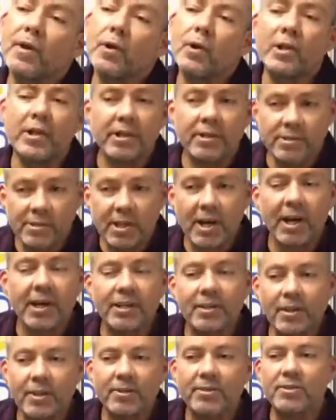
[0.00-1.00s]
earlier
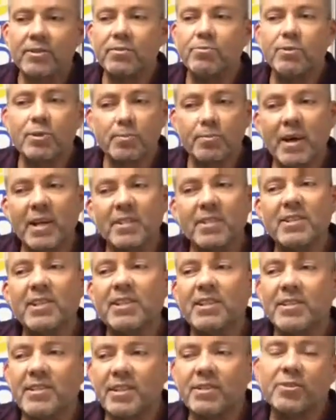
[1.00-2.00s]
diagnosis, which makes it
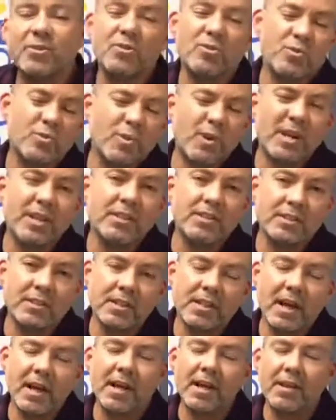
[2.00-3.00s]
easier to
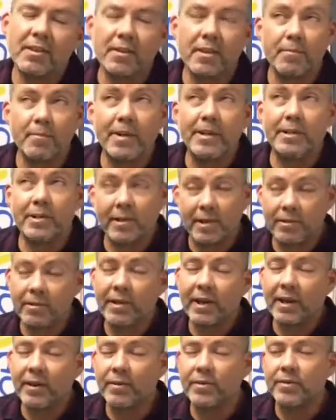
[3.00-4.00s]
treat their mental
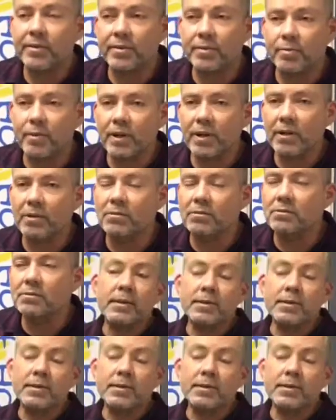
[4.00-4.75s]
ill health as well.